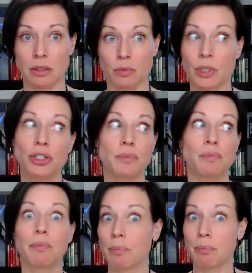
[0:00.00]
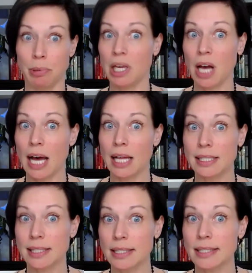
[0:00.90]
which being highly
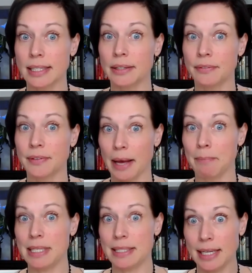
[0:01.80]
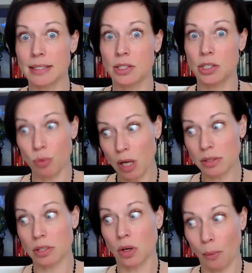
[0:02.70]
sensitive can be said to
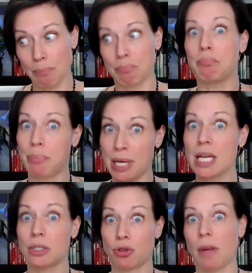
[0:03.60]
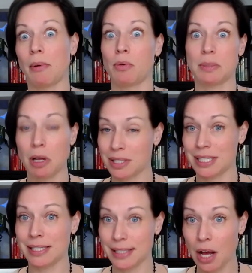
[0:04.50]
also be a trauma response in
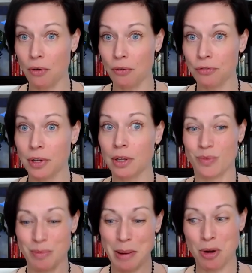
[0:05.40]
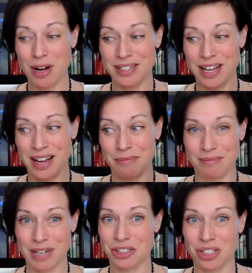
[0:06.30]
itself, remember, as I
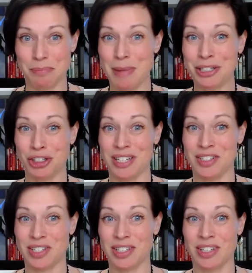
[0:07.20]
had just mentioned,